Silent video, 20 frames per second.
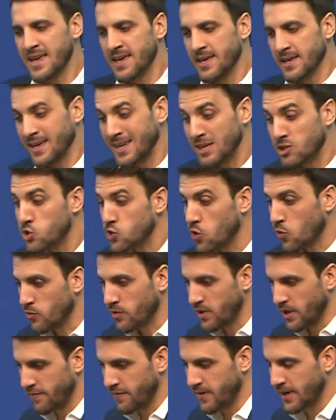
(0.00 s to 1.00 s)
it's so
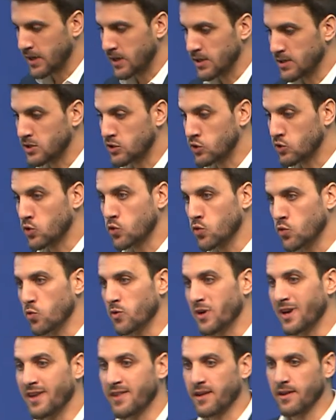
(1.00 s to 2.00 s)
difficult
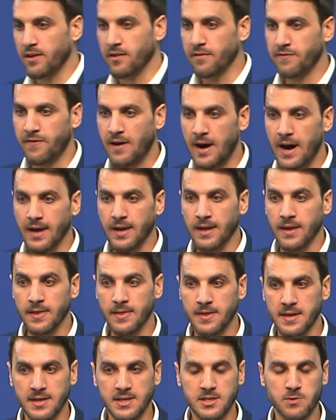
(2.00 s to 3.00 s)
to identify
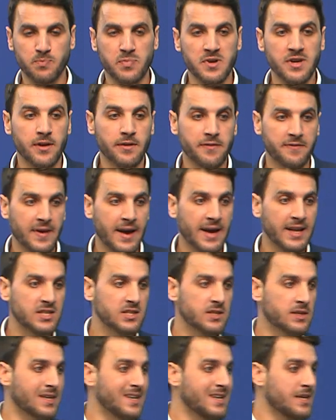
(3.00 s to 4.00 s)
these peer
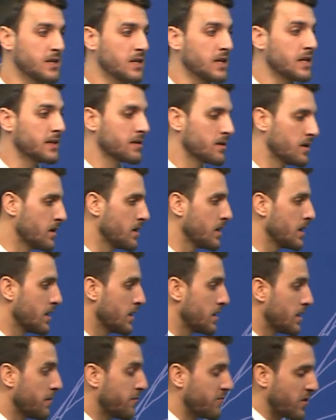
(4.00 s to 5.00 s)
effects in, in, uh,
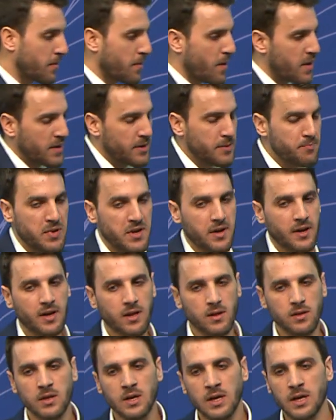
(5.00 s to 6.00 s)
uh, from an
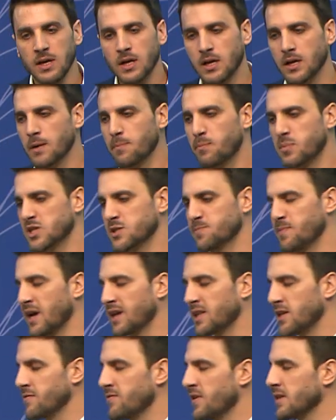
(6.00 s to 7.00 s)
empirical uh,
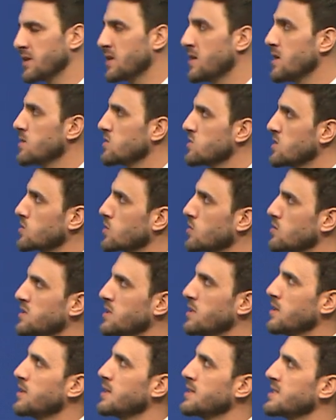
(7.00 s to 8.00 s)
perspective. And here, just
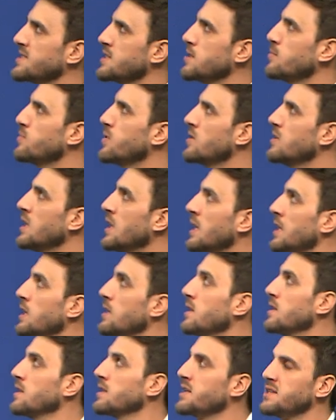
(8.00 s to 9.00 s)
consider a simple
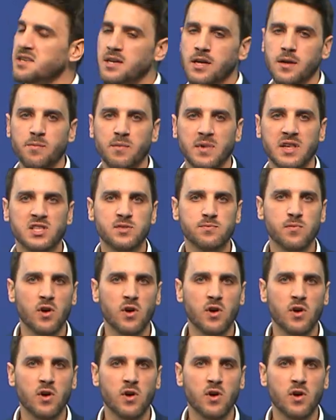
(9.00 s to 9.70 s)
uh, linear image